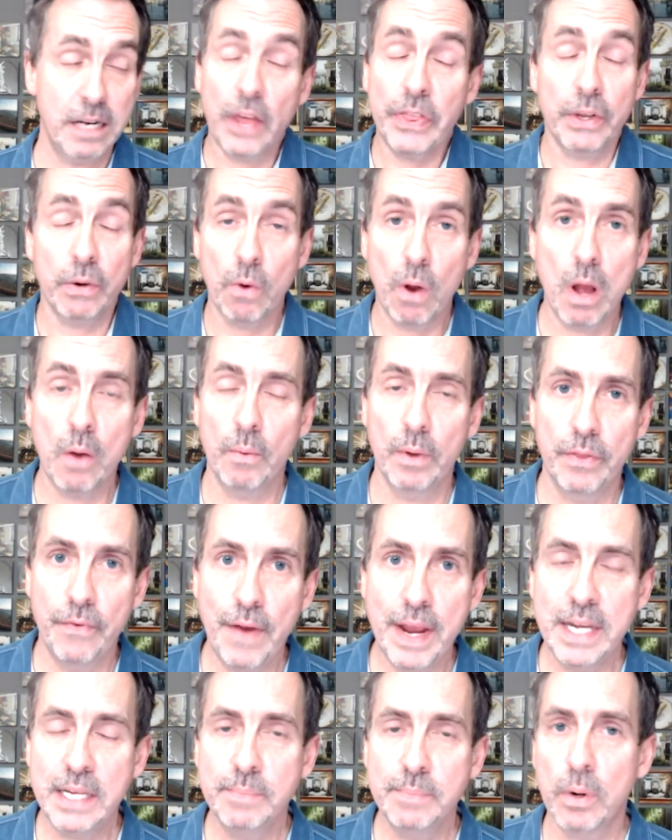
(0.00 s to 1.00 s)
Nothing wrong with
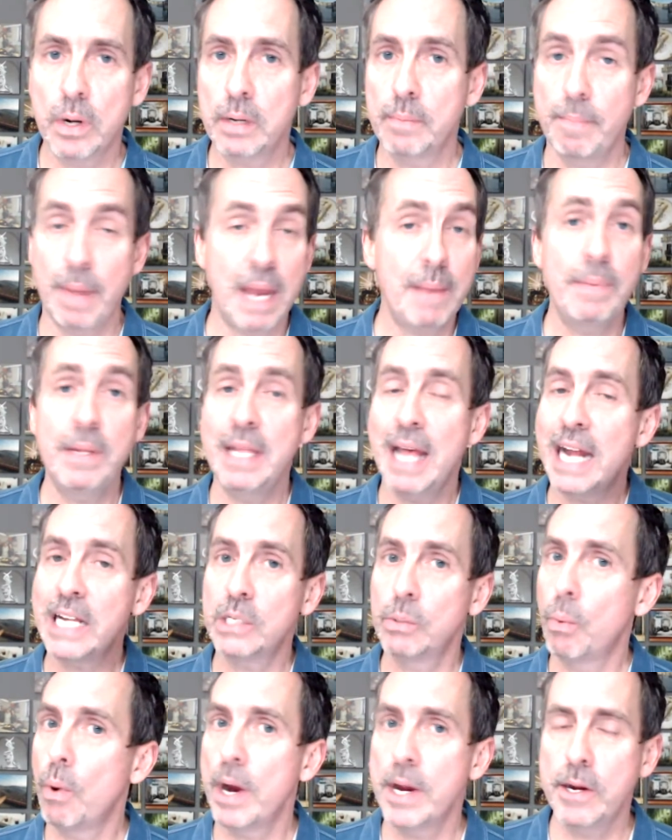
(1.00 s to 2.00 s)
Facebook. Maybe
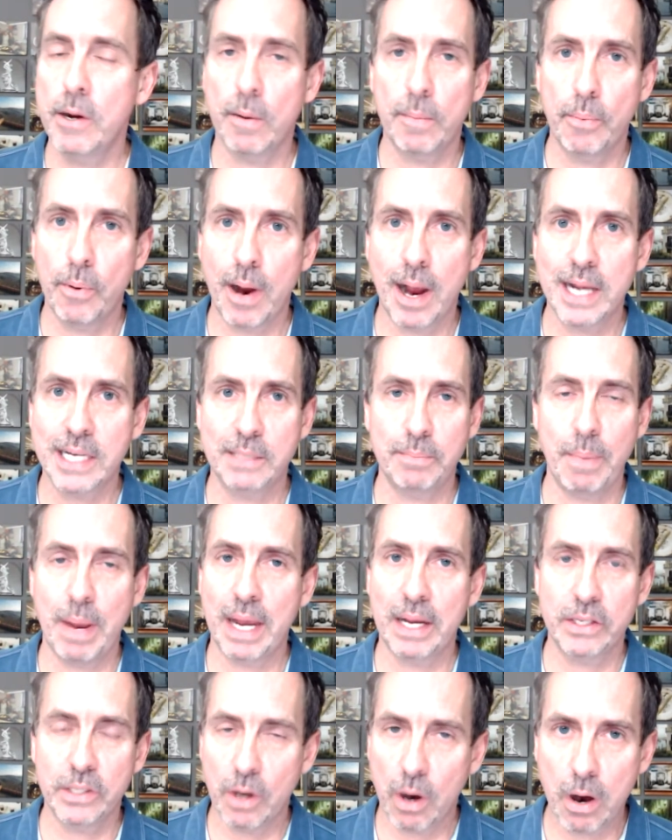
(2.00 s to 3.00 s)
that's where your
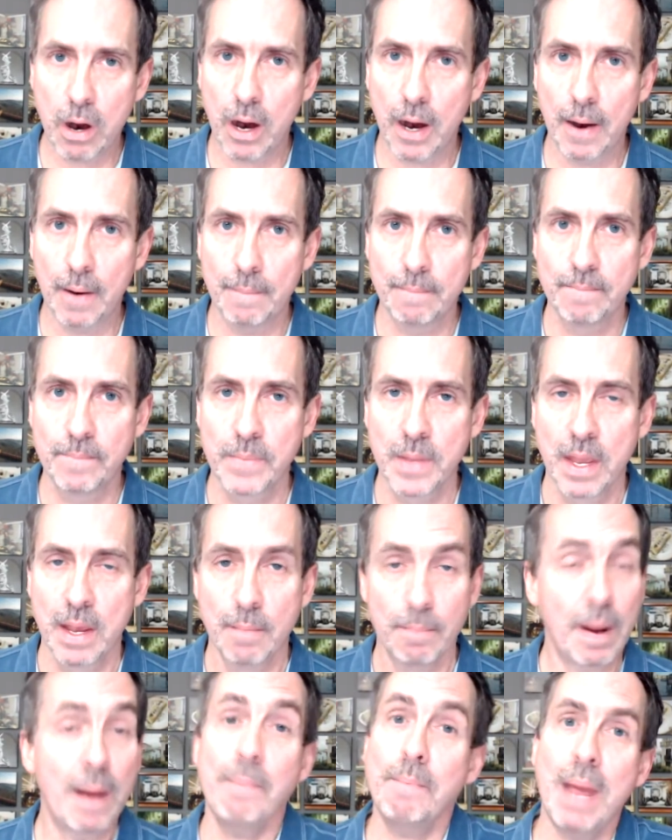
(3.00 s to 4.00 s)
prospects are,
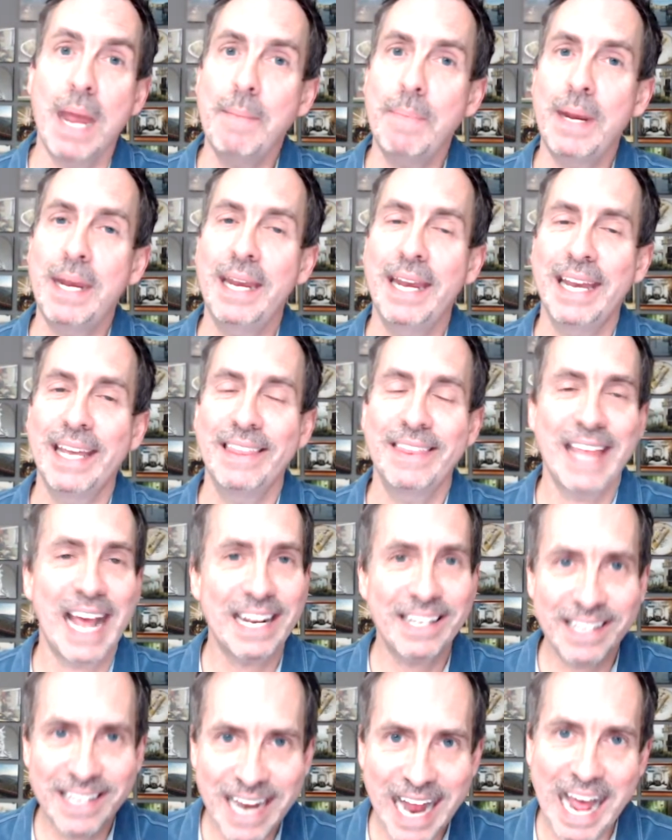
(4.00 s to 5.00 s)
but maybe
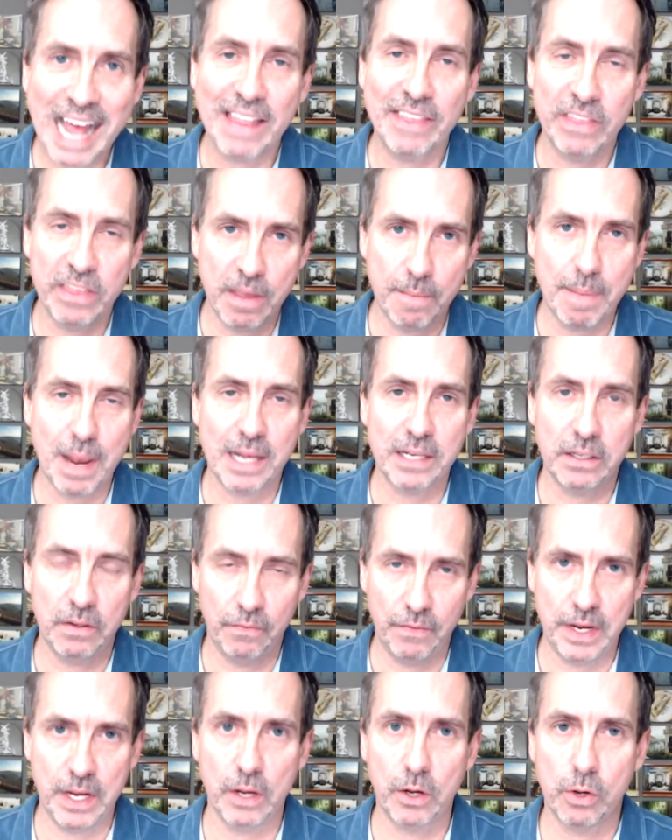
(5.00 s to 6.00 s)
that's not the best
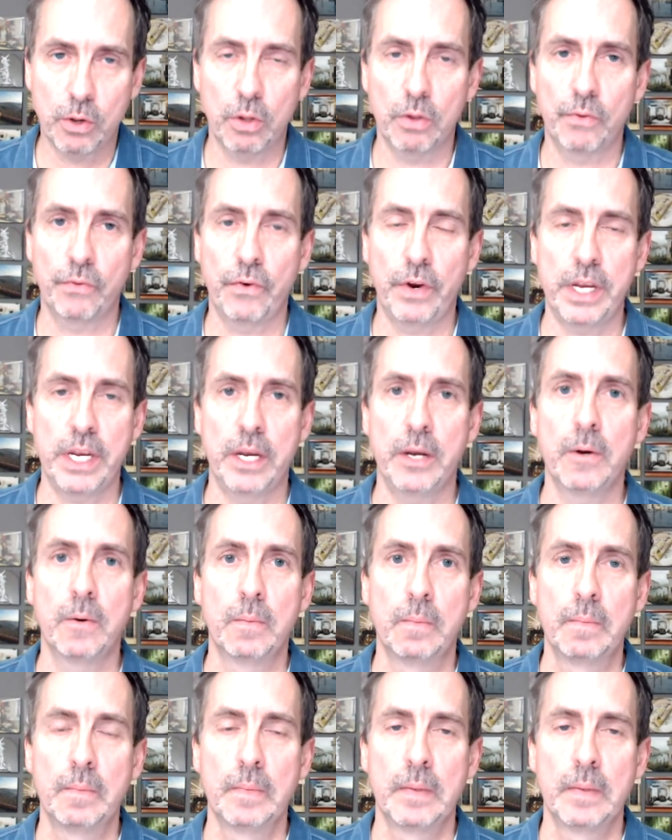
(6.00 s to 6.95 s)
vehicle for you.